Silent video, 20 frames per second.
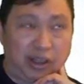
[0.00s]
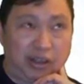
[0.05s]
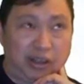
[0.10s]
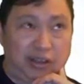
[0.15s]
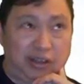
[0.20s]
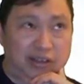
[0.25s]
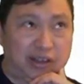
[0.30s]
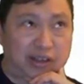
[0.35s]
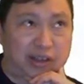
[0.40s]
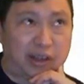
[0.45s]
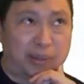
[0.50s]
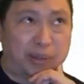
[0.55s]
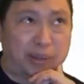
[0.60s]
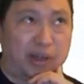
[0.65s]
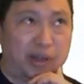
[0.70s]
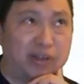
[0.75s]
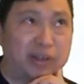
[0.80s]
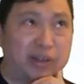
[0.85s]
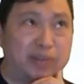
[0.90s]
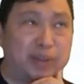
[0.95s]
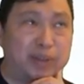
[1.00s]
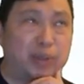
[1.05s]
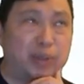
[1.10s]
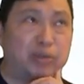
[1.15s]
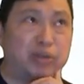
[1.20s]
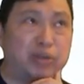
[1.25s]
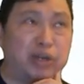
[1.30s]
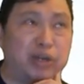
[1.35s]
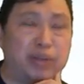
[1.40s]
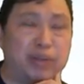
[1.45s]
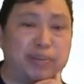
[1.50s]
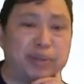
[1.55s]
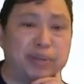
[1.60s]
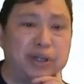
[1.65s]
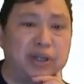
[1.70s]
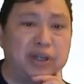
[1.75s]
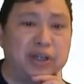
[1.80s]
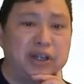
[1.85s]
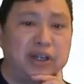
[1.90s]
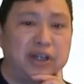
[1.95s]
apparently pro-Trump,
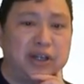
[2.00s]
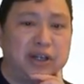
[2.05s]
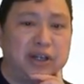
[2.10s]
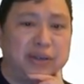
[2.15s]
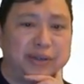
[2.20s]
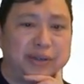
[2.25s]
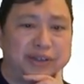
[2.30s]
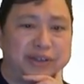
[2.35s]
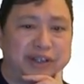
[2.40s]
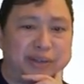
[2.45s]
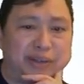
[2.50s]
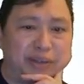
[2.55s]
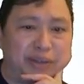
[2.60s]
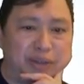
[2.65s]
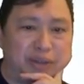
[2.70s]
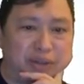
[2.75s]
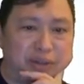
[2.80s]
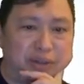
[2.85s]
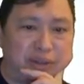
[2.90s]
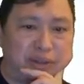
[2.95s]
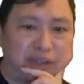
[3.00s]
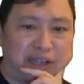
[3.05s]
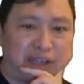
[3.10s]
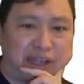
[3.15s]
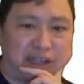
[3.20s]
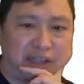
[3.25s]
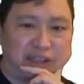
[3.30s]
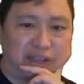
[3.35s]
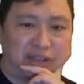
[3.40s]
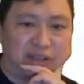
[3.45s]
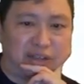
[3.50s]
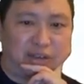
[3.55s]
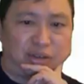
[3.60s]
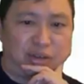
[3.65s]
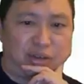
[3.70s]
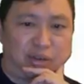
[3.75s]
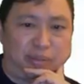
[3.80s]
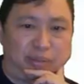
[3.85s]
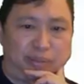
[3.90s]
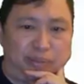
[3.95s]
was able to hack
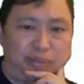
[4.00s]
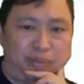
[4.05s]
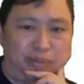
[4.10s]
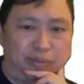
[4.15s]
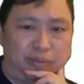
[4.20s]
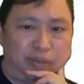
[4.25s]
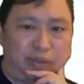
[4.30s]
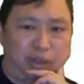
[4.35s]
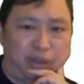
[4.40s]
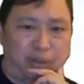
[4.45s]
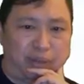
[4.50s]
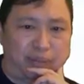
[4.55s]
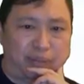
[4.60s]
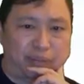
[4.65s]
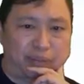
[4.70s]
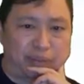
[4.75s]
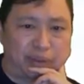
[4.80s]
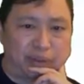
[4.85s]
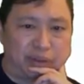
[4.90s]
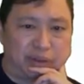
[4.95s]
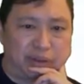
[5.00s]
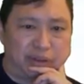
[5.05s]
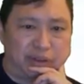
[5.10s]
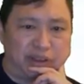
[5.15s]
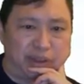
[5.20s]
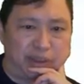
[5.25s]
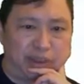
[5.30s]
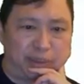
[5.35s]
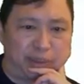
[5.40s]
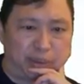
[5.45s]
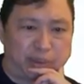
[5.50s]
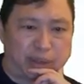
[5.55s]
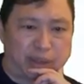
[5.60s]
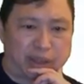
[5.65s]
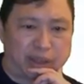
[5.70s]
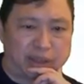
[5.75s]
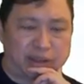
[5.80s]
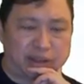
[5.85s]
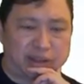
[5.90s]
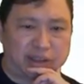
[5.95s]
into the
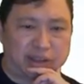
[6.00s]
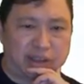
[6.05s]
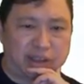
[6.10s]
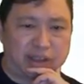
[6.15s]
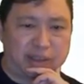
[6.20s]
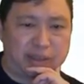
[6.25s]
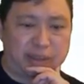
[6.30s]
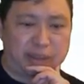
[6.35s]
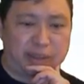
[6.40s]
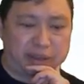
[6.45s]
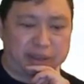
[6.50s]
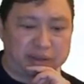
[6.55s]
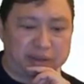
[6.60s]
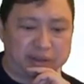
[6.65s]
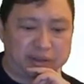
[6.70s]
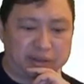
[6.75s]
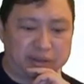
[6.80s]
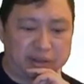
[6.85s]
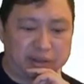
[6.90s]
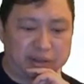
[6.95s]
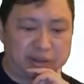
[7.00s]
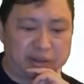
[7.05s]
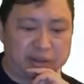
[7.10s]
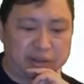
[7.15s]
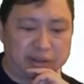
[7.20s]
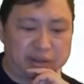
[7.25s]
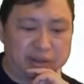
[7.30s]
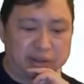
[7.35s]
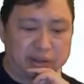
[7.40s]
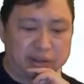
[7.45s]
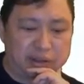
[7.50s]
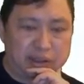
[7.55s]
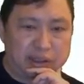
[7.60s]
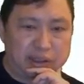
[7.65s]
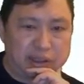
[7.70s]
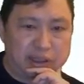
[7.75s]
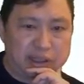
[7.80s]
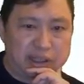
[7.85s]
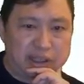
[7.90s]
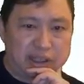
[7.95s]
Democrat emails,
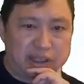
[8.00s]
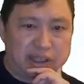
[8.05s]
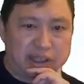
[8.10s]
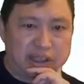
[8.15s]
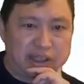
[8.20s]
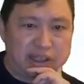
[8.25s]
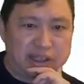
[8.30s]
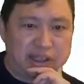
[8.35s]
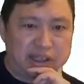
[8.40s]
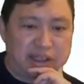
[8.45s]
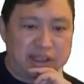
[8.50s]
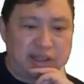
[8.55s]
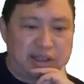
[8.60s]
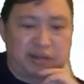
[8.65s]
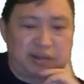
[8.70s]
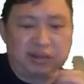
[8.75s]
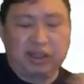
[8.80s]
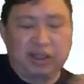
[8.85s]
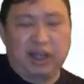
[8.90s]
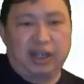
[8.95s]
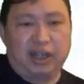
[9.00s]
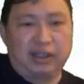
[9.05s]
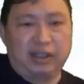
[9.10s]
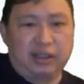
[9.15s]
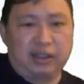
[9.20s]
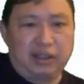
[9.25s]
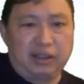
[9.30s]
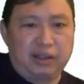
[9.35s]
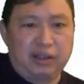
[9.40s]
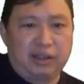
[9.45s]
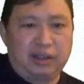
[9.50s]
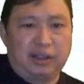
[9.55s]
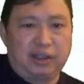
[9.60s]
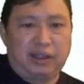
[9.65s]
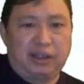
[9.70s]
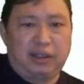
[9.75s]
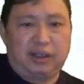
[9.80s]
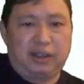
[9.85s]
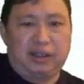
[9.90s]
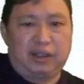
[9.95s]
and then the other side
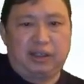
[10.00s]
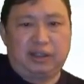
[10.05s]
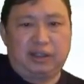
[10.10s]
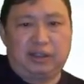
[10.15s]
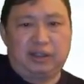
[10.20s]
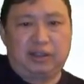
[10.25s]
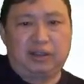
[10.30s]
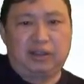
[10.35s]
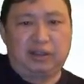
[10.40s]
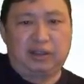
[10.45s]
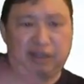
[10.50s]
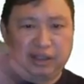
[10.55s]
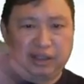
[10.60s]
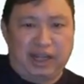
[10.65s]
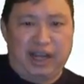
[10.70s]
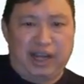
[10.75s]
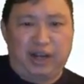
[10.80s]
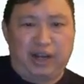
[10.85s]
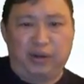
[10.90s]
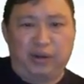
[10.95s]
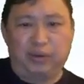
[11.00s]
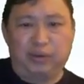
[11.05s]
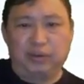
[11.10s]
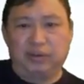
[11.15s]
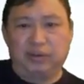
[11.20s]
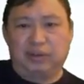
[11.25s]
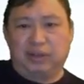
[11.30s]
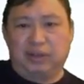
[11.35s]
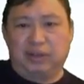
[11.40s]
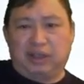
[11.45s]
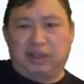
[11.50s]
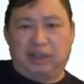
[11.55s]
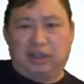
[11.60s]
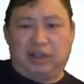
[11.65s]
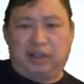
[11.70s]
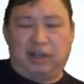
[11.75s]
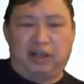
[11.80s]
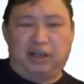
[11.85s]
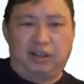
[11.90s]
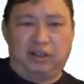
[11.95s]
now
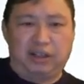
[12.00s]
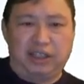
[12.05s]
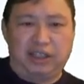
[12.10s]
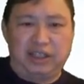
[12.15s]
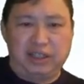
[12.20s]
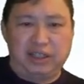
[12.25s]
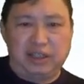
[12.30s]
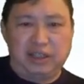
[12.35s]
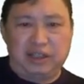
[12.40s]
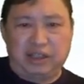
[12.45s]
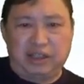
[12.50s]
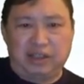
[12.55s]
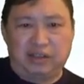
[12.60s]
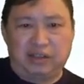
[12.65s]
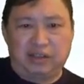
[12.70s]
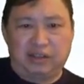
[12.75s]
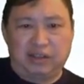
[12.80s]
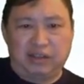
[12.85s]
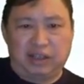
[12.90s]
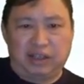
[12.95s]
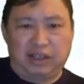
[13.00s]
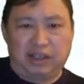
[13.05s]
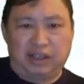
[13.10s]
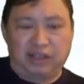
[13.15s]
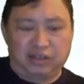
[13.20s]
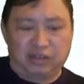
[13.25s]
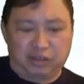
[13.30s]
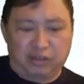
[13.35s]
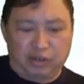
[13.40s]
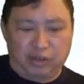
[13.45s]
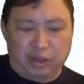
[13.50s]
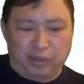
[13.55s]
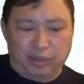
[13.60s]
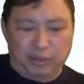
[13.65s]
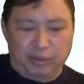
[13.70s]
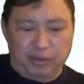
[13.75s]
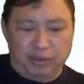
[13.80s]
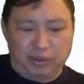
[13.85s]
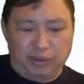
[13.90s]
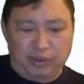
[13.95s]
are leaking things against Trump.
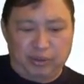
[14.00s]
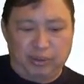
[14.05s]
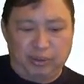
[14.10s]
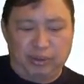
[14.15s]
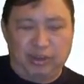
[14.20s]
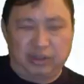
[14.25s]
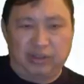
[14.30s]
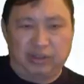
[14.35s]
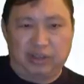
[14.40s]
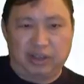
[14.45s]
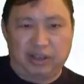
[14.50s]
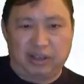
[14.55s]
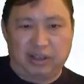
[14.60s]
So who the zuck